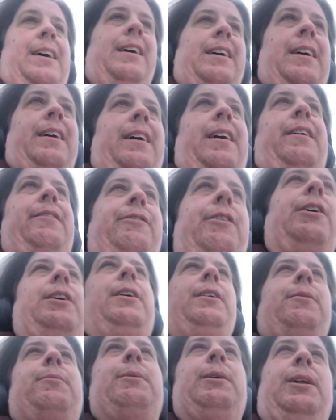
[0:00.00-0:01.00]
I have
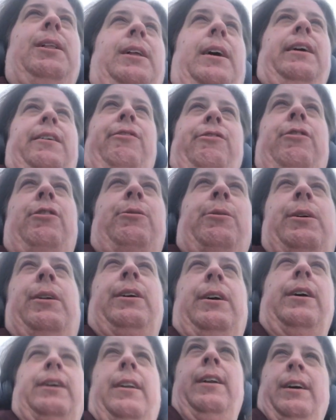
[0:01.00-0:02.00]
got a real life going
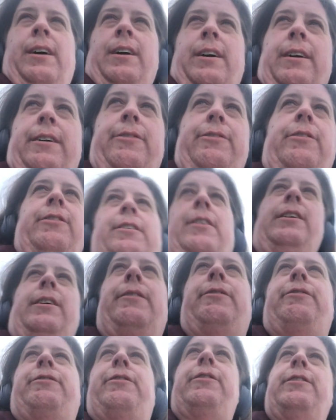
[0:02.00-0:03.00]
on off
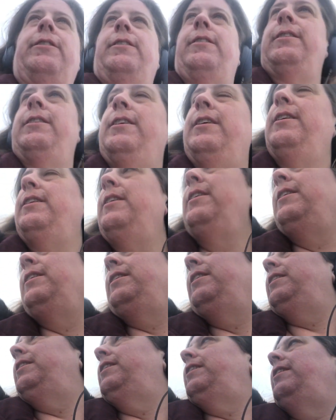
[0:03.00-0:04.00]
off
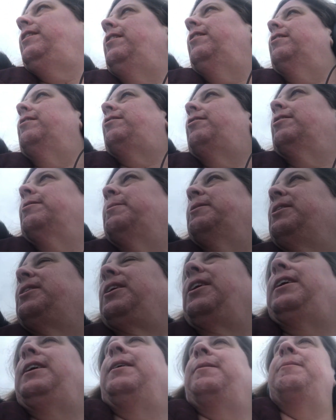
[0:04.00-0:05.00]
YouTube.
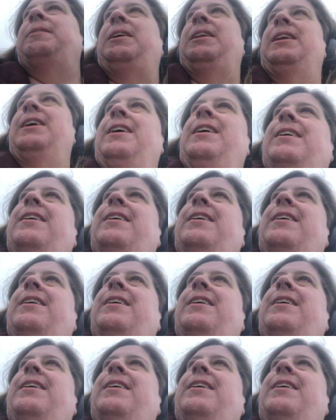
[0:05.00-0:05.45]
Okay, I mean,